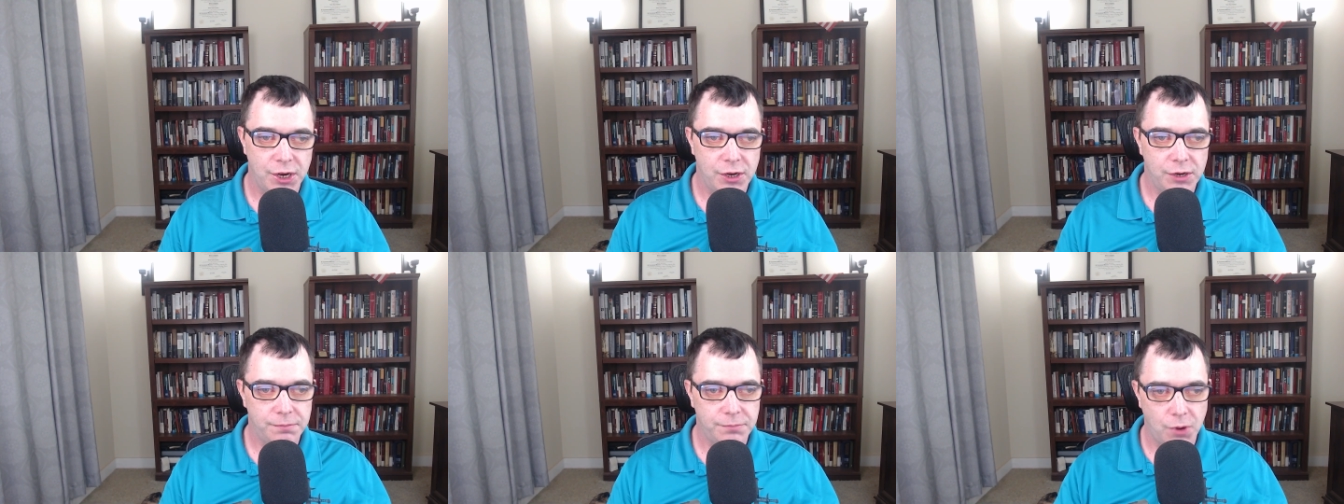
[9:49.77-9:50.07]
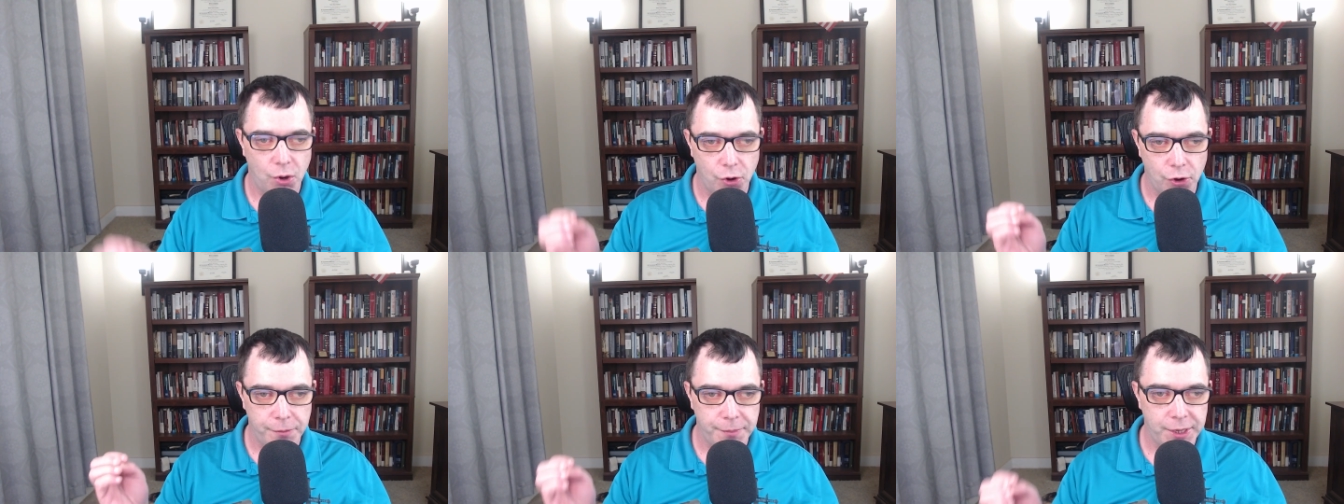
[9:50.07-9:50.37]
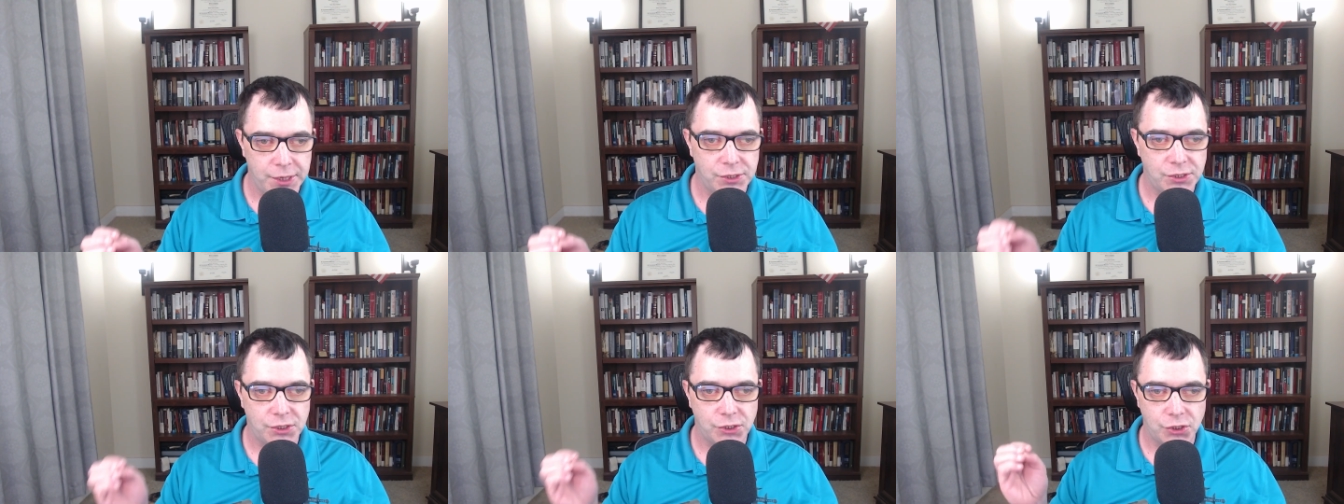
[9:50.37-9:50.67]

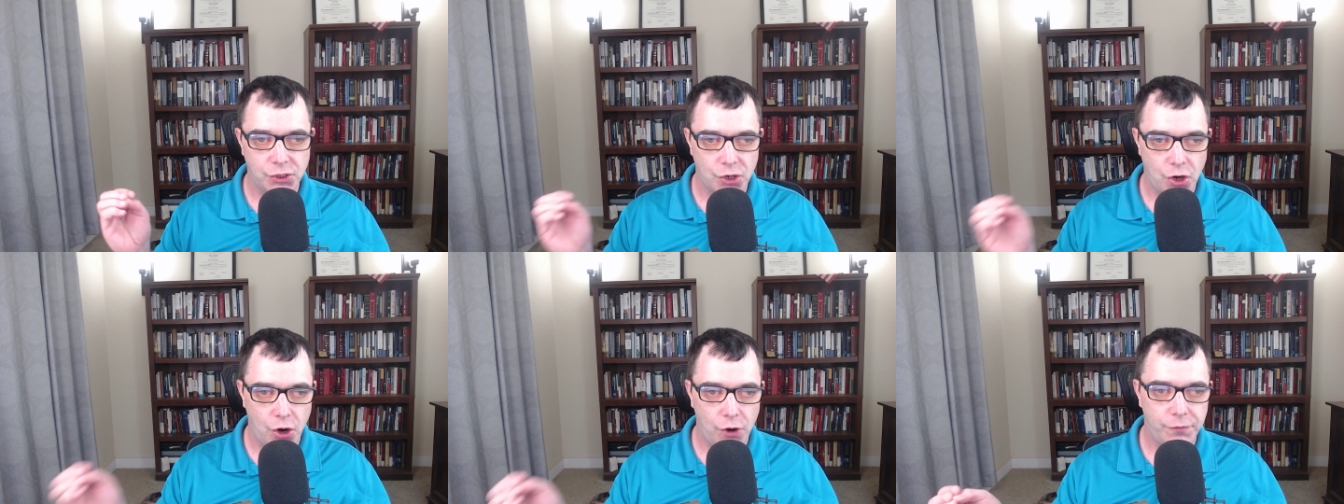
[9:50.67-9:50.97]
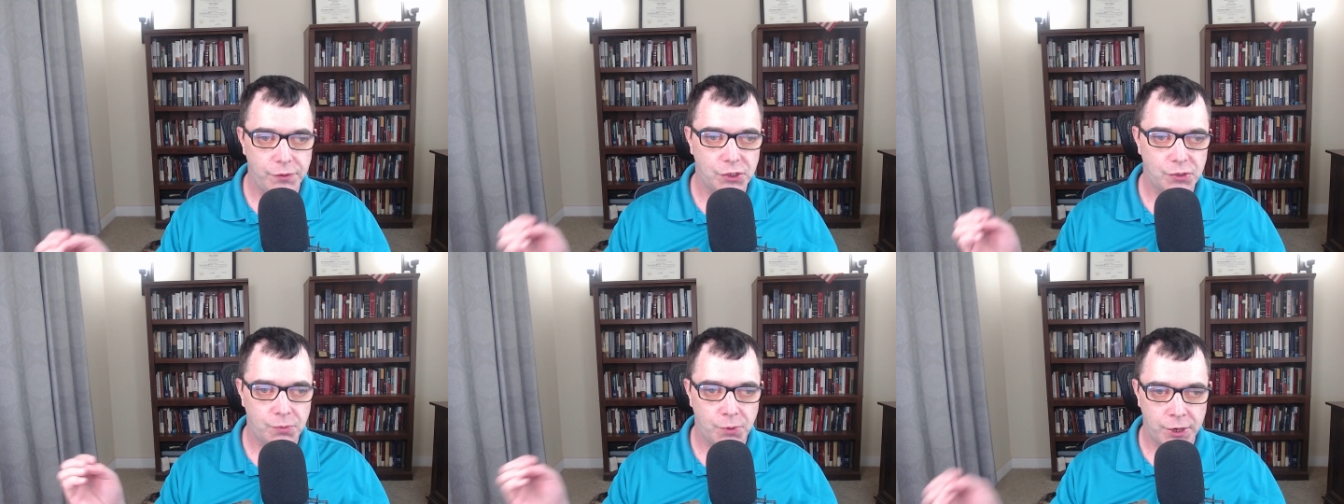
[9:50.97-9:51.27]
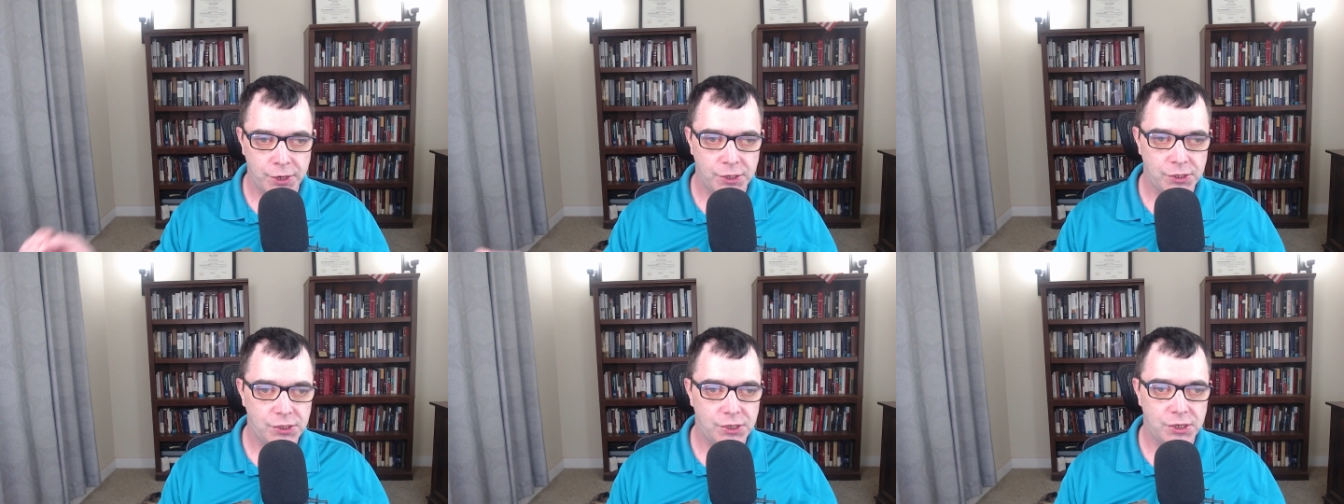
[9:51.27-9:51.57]
Mormons and Jehovah's
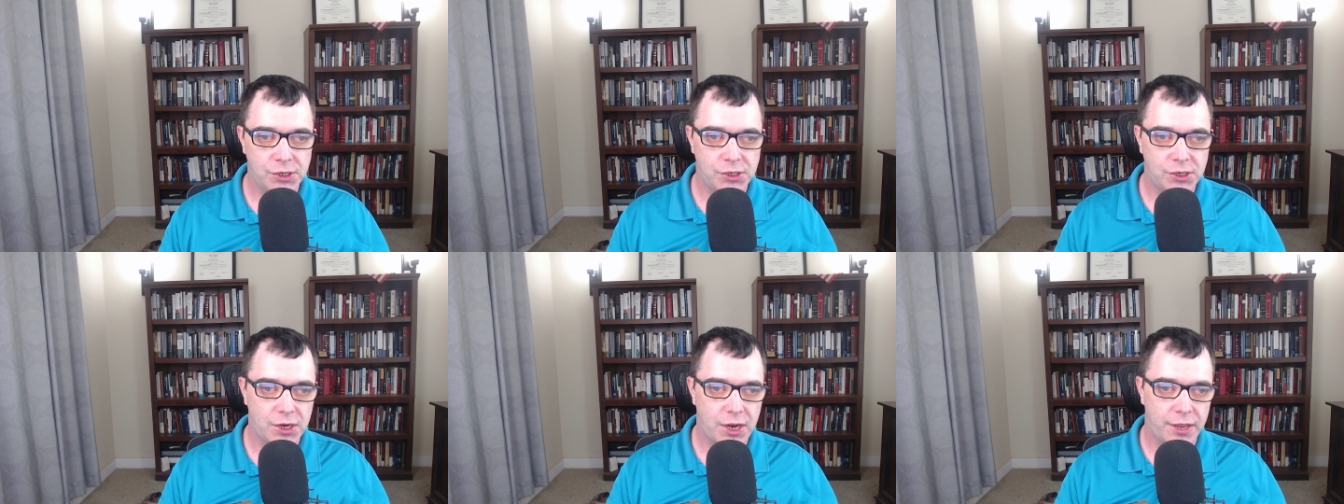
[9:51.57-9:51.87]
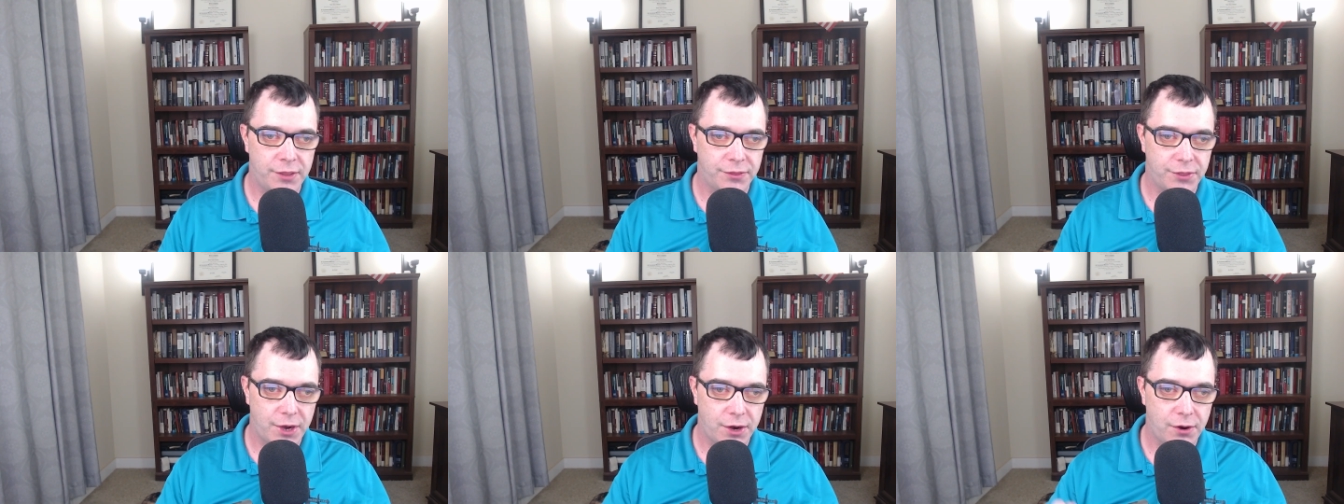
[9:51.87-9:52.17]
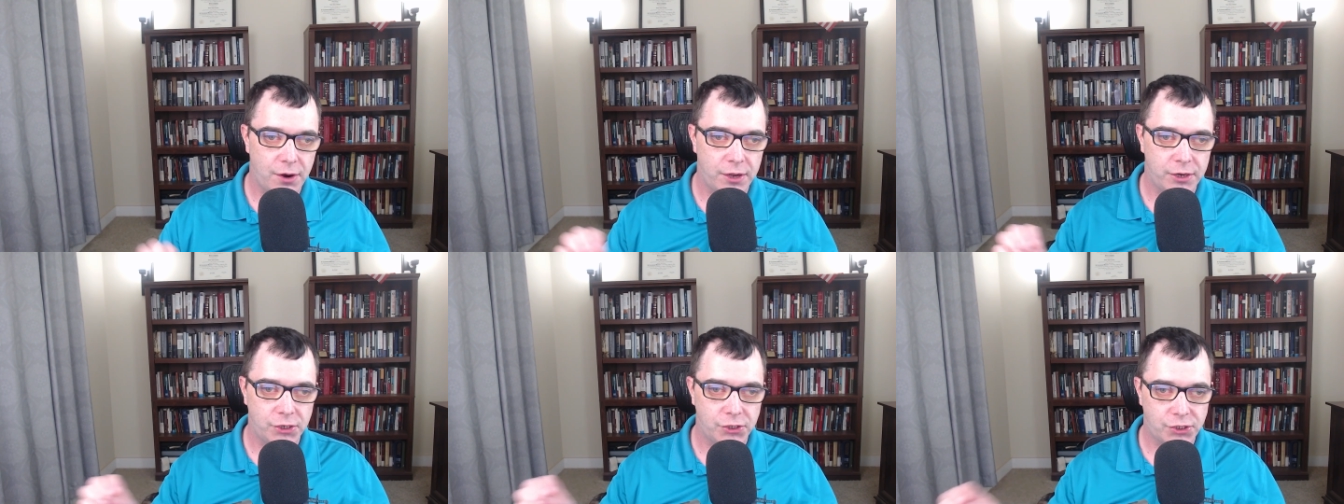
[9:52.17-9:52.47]
Witnesses and
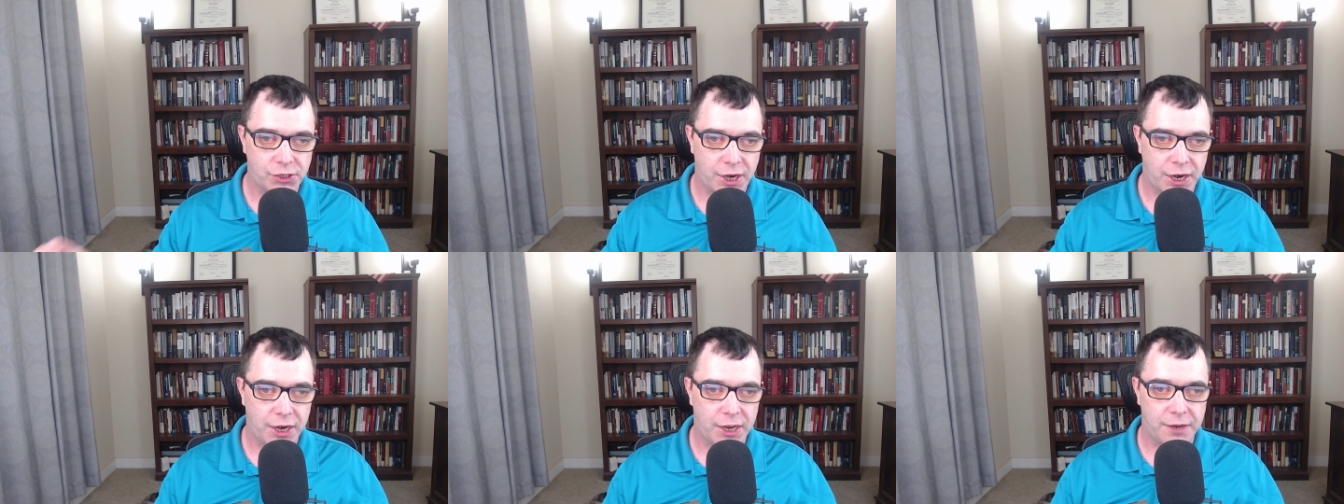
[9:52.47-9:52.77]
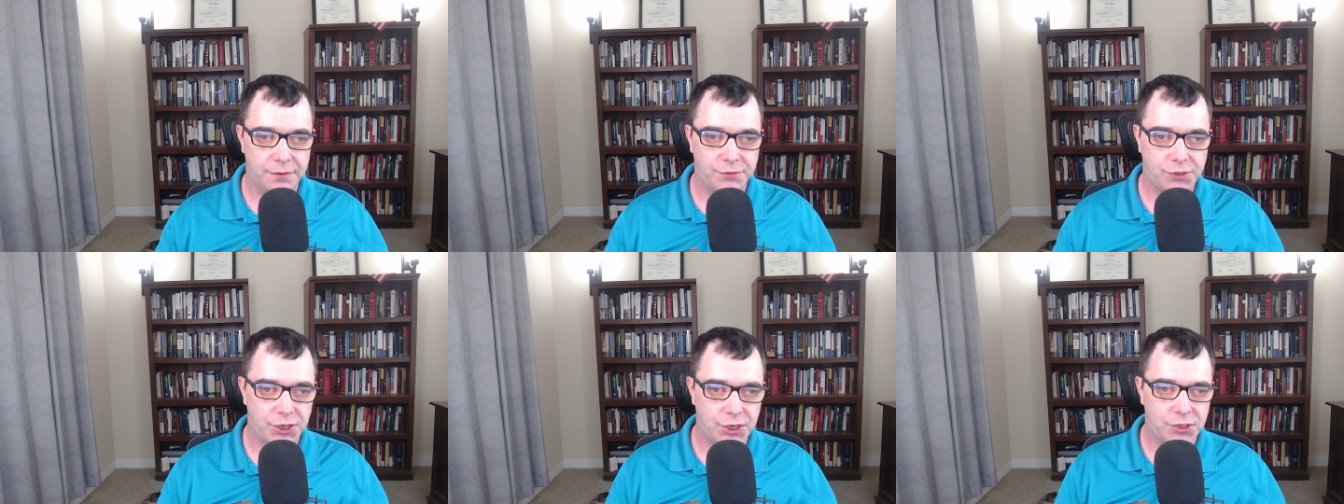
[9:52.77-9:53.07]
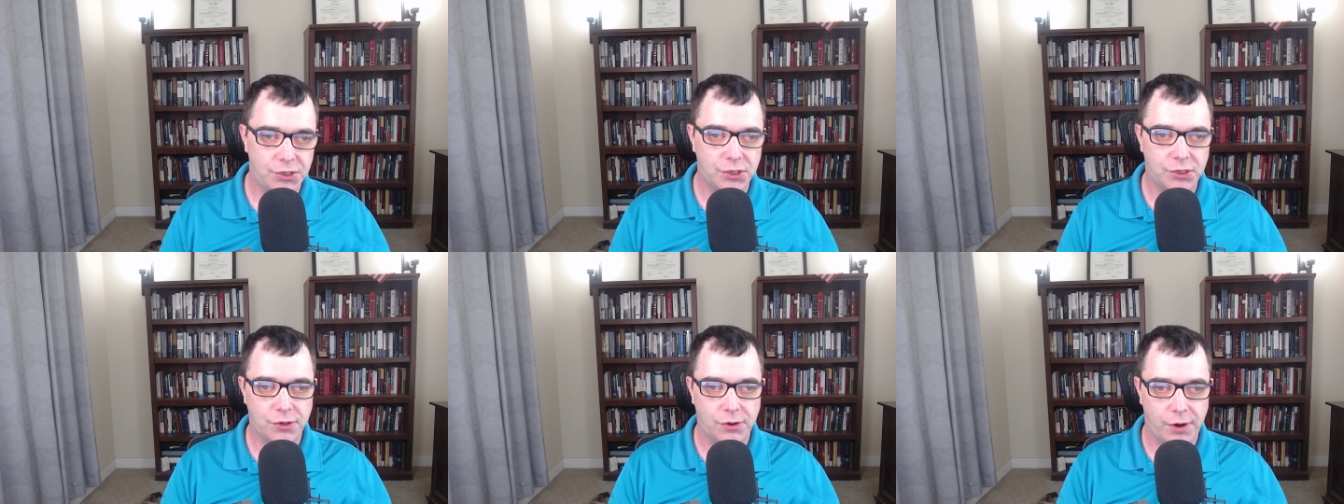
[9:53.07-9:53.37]
their understanding of
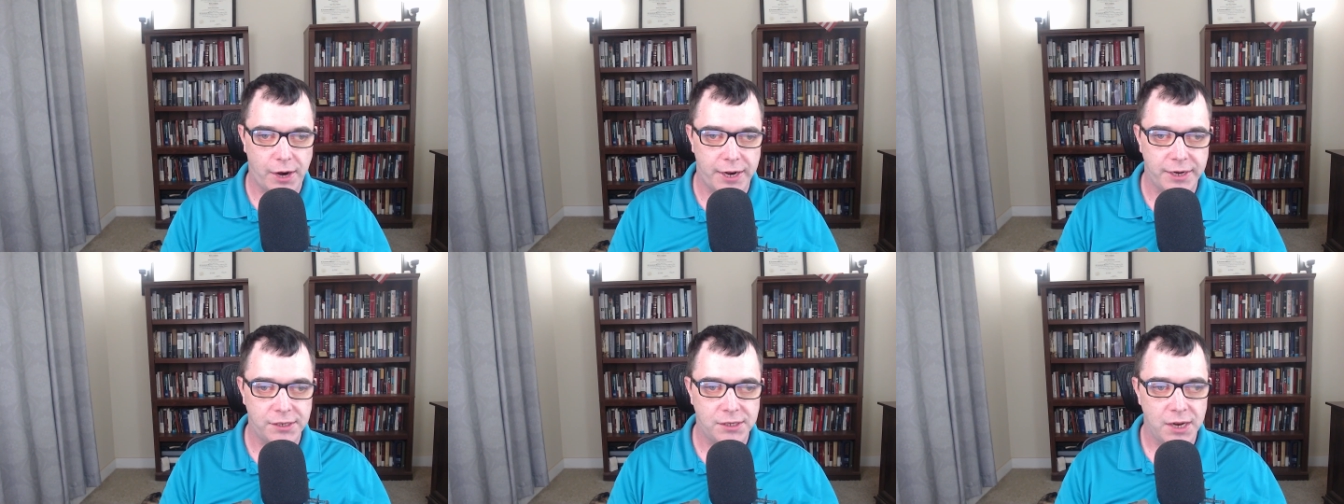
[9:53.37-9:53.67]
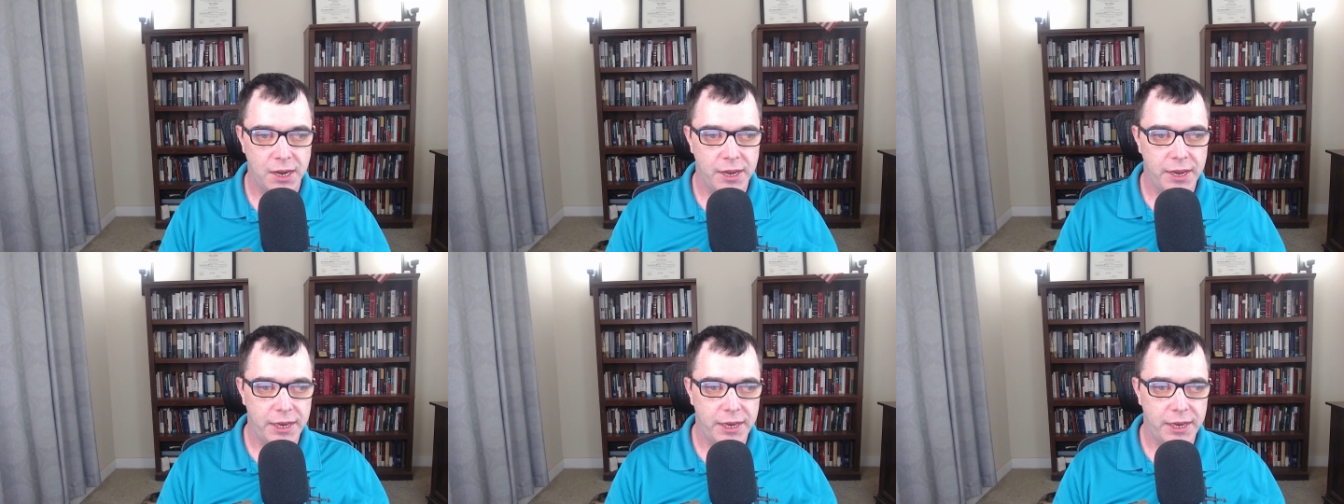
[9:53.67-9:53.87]
Jesus Christ